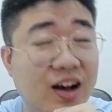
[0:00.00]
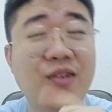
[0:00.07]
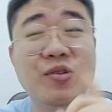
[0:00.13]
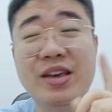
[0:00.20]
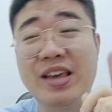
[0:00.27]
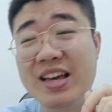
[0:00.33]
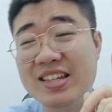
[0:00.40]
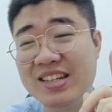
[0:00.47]

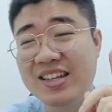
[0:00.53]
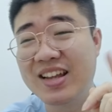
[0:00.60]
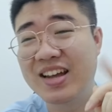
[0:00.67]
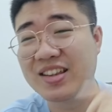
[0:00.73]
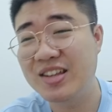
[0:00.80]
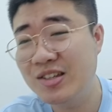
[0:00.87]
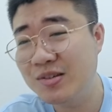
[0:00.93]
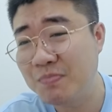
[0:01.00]
We can see
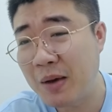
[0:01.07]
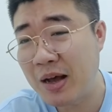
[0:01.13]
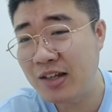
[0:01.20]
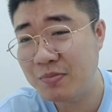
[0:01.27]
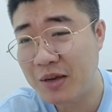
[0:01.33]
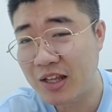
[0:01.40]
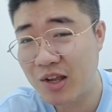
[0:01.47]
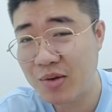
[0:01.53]
that this
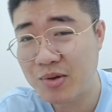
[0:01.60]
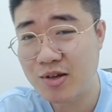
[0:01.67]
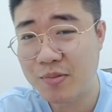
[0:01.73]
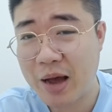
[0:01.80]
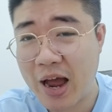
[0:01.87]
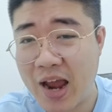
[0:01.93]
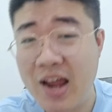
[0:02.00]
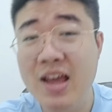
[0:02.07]
must be divisible
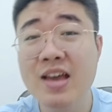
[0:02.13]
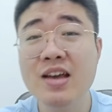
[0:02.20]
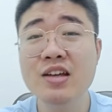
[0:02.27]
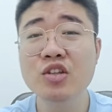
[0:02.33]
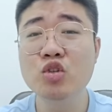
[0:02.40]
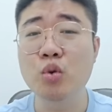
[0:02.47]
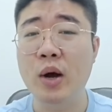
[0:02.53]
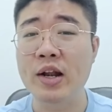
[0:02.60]
by
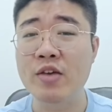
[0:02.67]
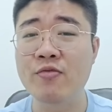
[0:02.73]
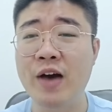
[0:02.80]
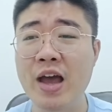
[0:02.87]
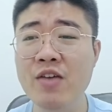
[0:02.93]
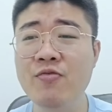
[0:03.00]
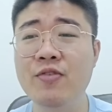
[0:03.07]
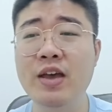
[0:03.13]

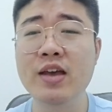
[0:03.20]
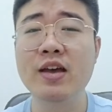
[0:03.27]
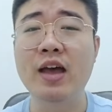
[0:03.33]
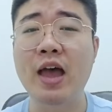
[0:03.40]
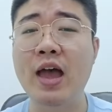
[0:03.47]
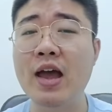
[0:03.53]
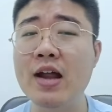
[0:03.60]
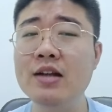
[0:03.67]
25
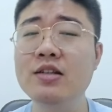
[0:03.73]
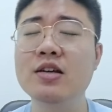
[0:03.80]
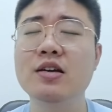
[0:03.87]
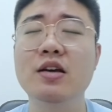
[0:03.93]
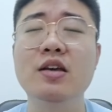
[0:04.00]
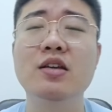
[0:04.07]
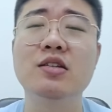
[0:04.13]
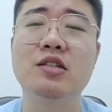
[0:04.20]

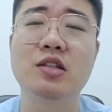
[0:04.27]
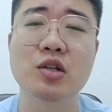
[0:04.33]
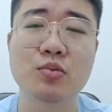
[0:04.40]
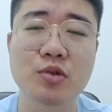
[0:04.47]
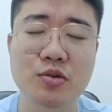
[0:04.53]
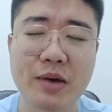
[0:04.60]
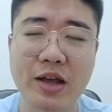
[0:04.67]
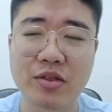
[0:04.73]
and is
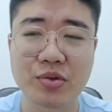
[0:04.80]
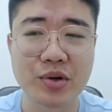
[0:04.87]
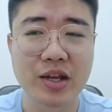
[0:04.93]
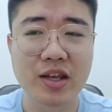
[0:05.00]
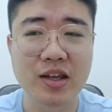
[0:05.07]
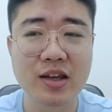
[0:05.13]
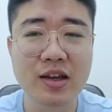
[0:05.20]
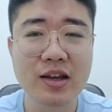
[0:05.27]
divisible by
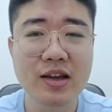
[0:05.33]
3.